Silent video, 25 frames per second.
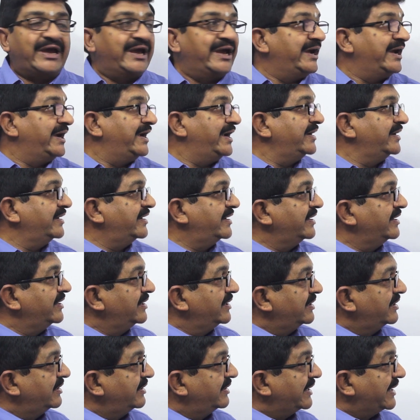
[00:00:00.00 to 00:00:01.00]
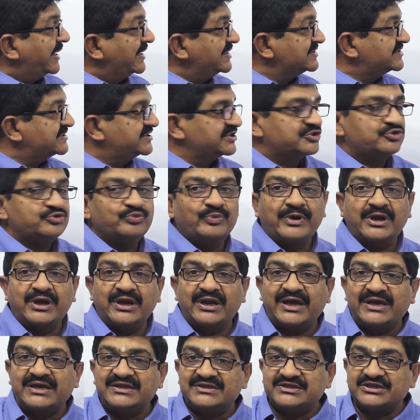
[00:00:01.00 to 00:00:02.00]
and
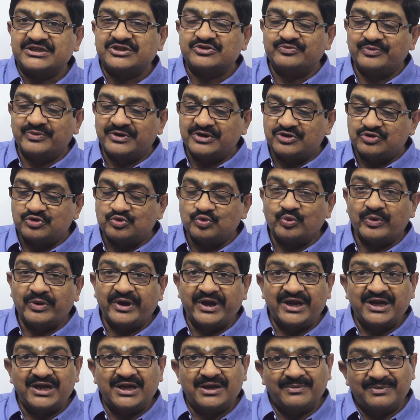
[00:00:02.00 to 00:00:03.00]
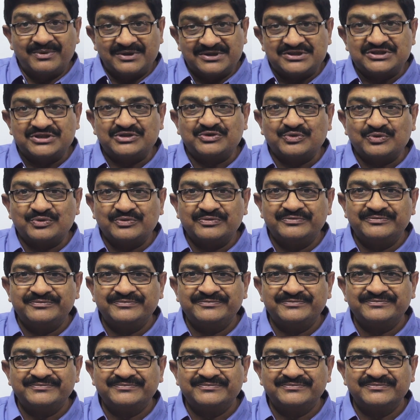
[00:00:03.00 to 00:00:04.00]
9619612800.
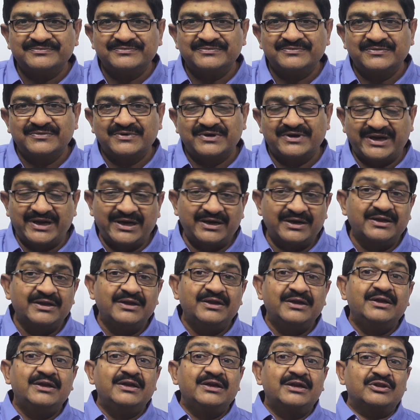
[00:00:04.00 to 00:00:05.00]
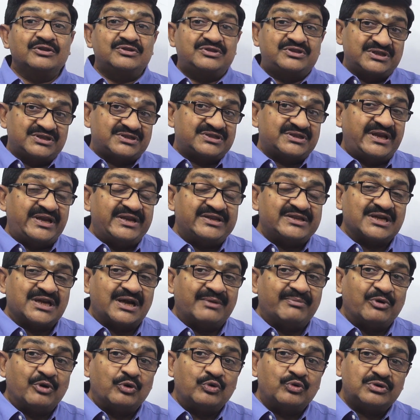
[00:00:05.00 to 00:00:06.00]
Right? Now this is
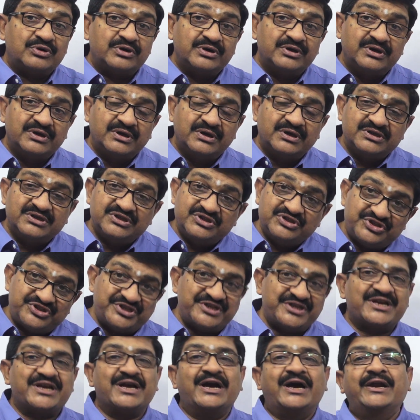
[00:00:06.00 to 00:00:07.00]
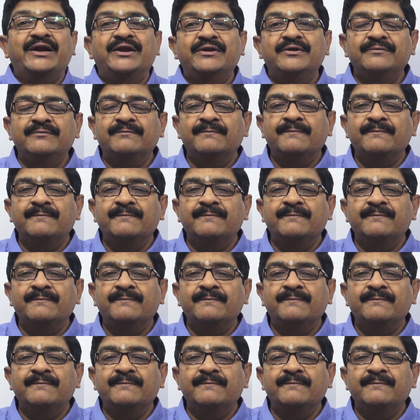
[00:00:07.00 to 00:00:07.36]
about G card.